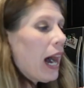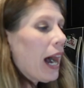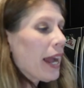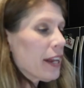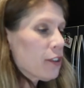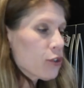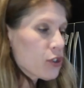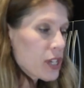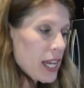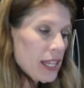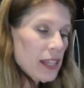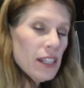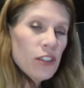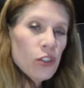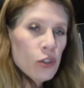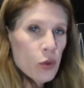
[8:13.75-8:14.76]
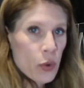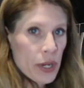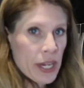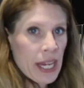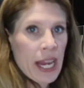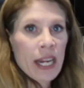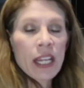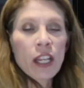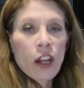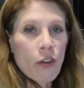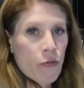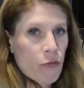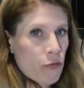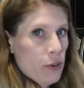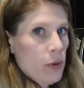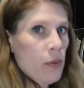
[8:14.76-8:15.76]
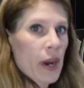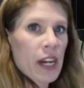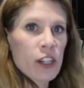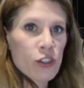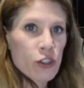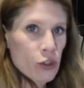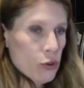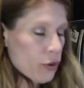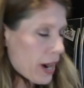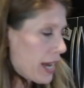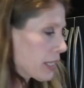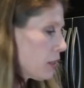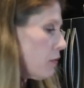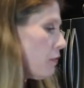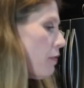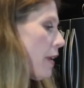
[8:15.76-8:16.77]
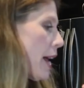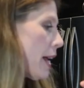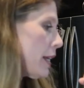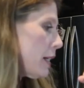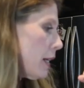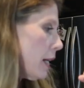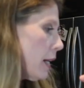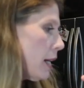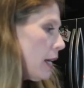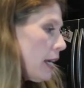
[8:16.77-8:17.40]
I understand this is organic, free range, grass fed,